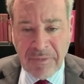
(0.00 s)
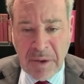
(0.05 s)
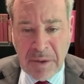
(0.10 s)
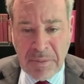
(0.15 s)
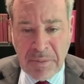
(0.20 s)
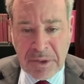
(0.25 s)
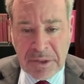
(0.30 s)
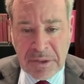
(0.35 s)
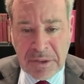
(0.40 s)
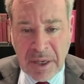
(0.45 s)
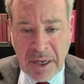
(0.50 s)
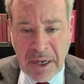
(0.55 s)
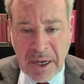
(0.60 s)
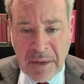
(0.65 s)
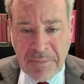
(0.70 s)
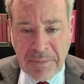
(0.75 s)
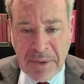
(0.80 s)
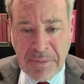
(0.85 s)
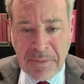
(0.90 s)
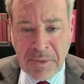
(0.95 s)

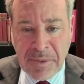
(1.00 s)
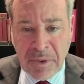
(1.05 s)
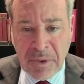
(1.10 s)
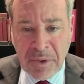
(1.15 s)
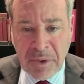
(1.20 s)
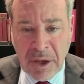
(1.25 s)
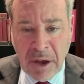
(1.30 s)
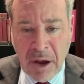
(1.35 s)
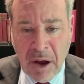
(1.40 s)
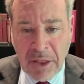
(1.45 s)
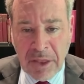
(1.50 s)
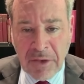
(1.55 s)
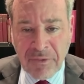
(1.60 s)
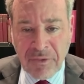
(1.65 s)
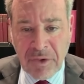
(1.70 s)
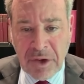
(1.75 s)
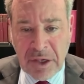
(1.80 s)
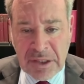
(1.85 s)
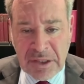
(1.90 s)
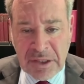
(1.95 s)
People on the
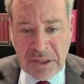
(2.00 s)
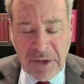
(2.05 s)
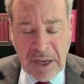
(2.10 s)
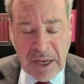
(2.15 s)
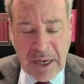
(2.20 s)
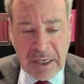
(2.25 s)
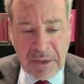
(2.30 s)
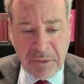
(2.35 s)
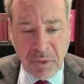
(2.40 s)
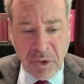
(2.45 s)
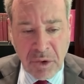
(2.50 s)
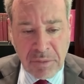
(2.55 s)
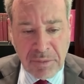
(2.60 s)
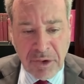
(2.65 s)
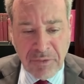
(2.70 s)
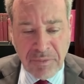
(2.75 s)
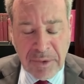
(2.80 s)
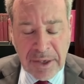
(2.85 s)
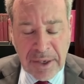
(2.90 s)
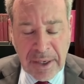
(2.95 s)
fringe of the anti-war
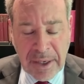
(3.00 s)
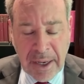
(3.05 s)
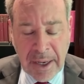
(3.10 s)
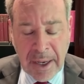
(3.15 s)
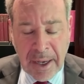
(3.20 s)
movement